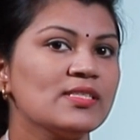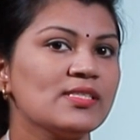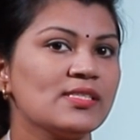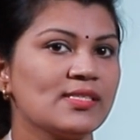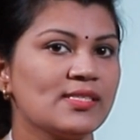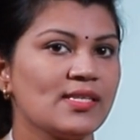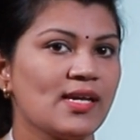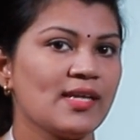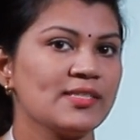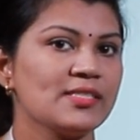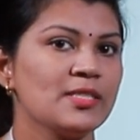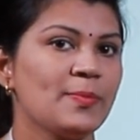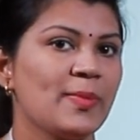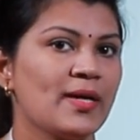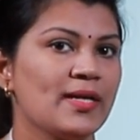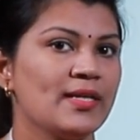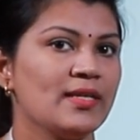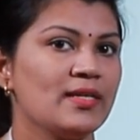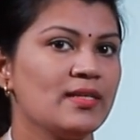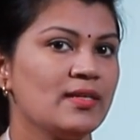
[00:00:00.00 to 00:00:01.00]
this charged
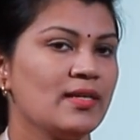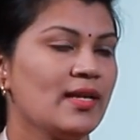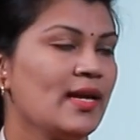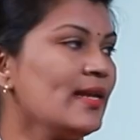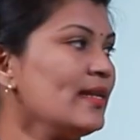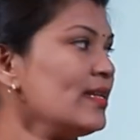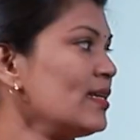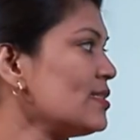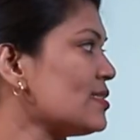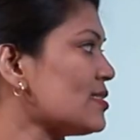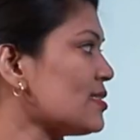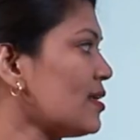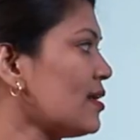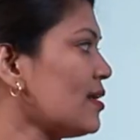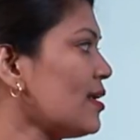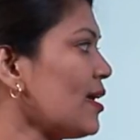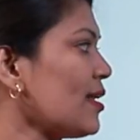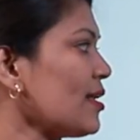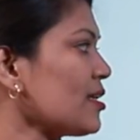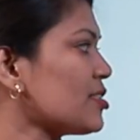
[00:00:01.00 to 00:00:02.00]
particle and its
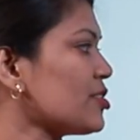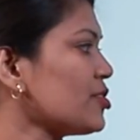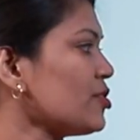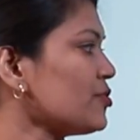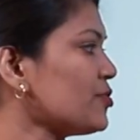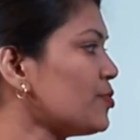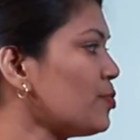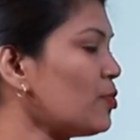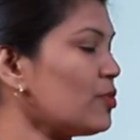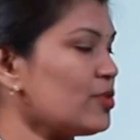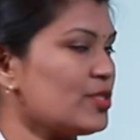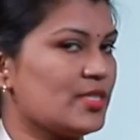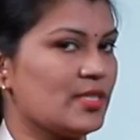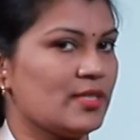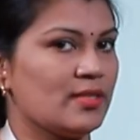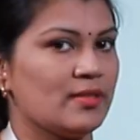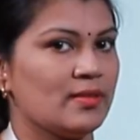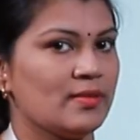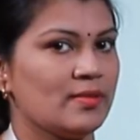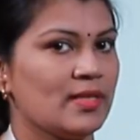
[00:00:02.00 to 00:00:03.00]
direction of
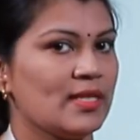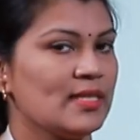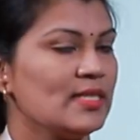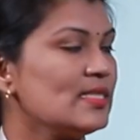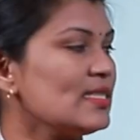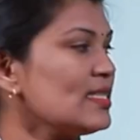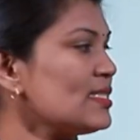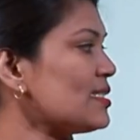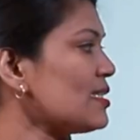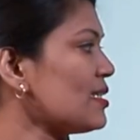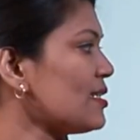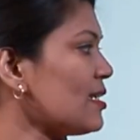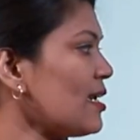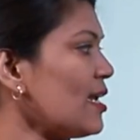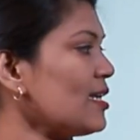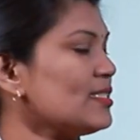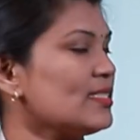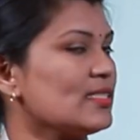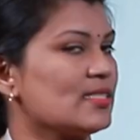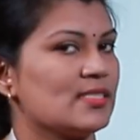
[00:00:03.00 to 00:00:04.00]
motion, that is it's a
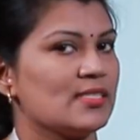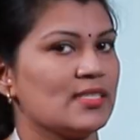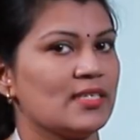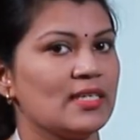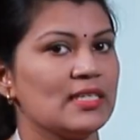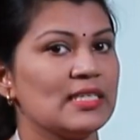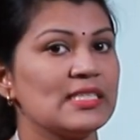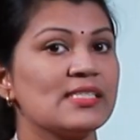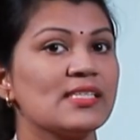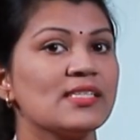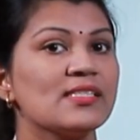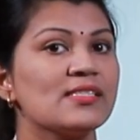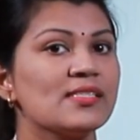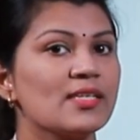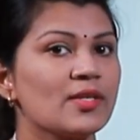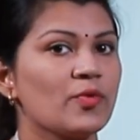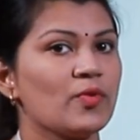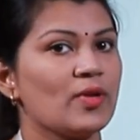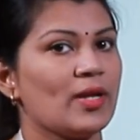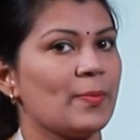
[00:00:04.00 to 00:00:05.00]
trajectory, it is a
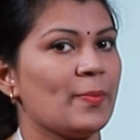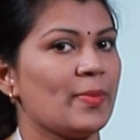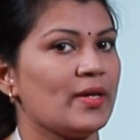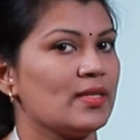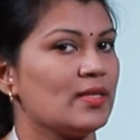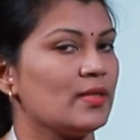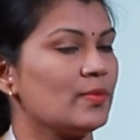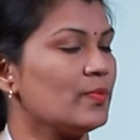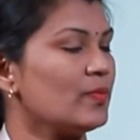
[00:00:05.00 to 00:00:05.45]
circular path.